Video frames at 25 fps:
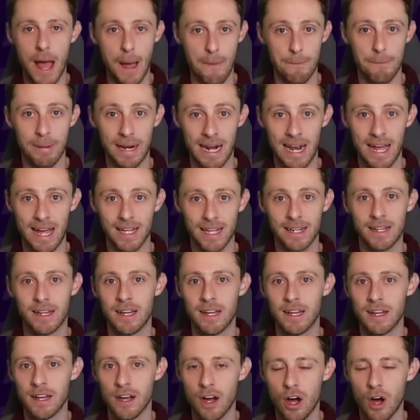plan.
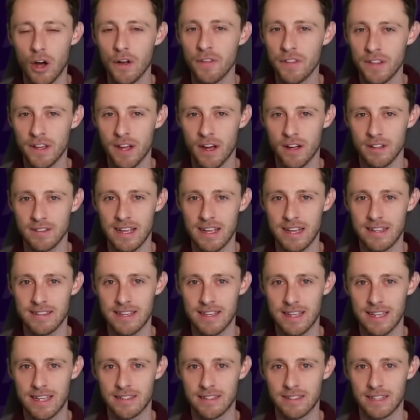I think Arteta
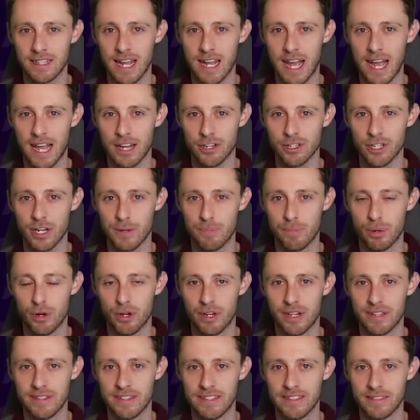is going to actually put in a
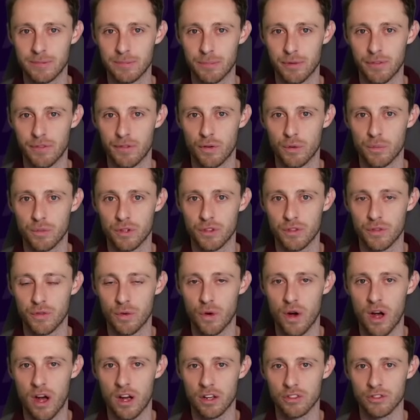decent performance for
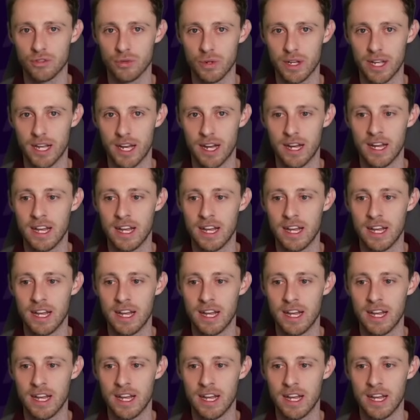Arsenal here,